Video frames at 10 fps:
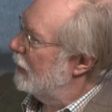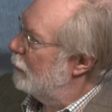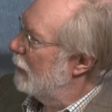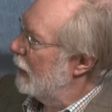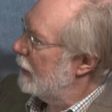
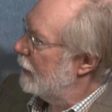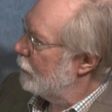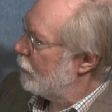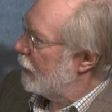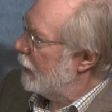in my
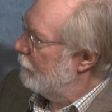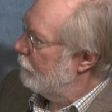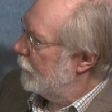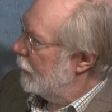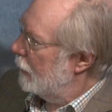country.
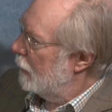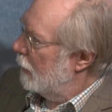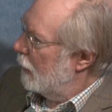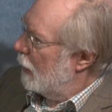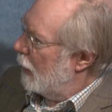
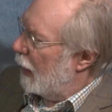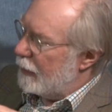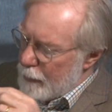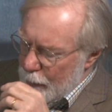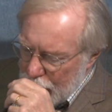
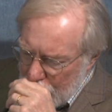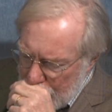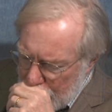I remember